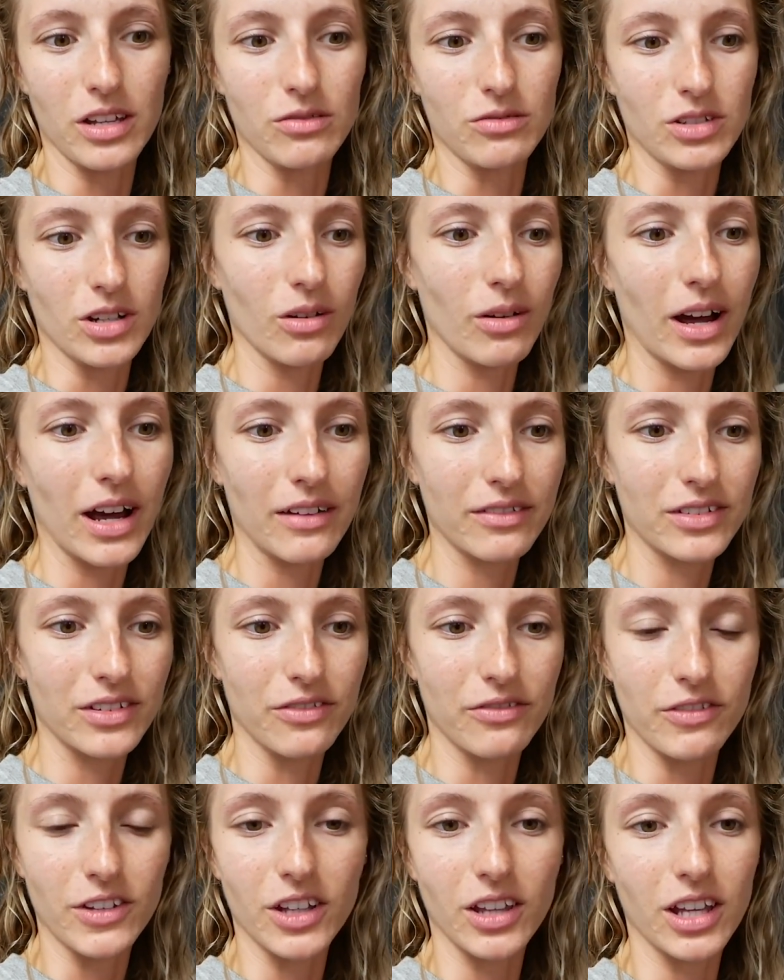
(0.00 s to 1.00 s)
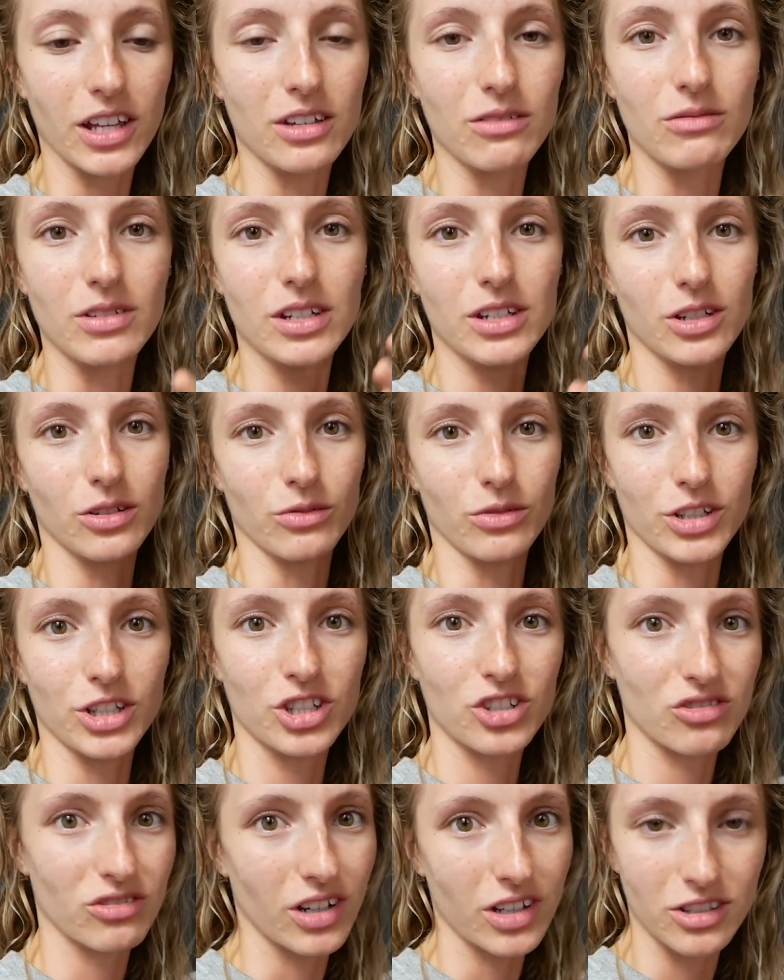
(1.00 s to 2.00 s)
You don't have to feel like you need to
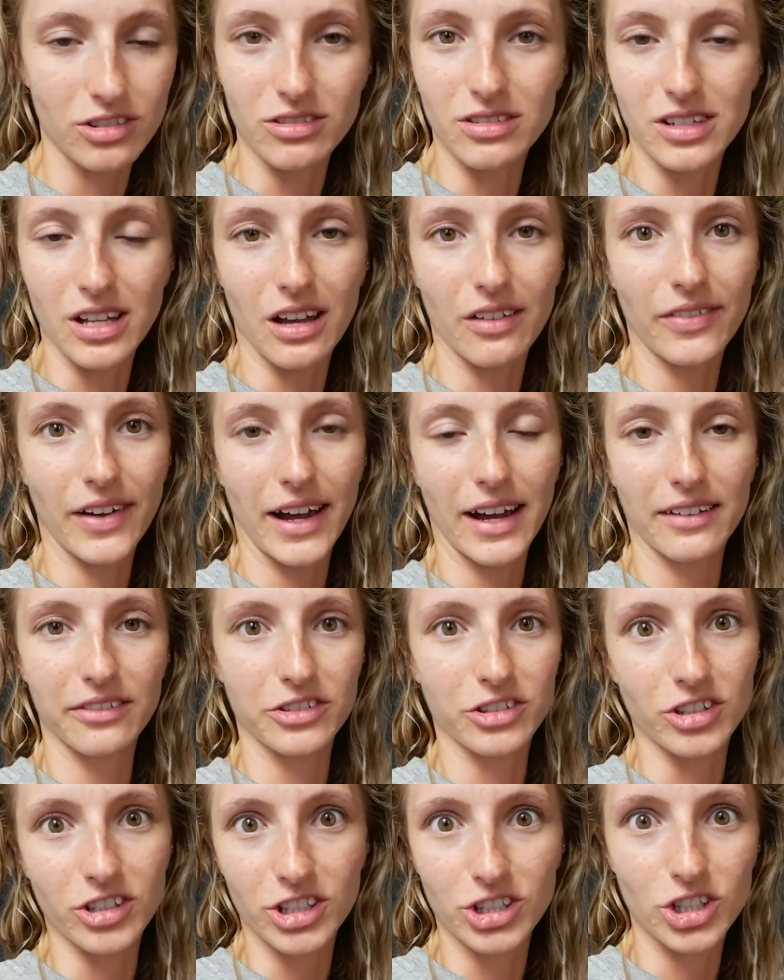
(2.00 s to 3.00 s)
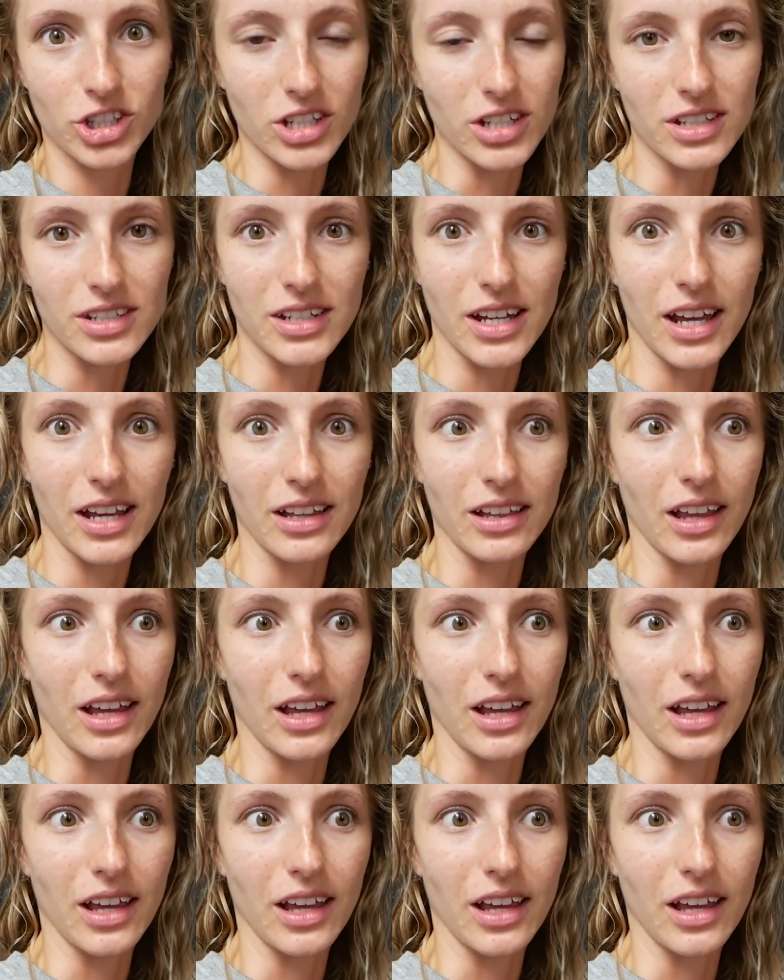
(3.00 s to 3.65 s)
restrict yourself after a cheat day.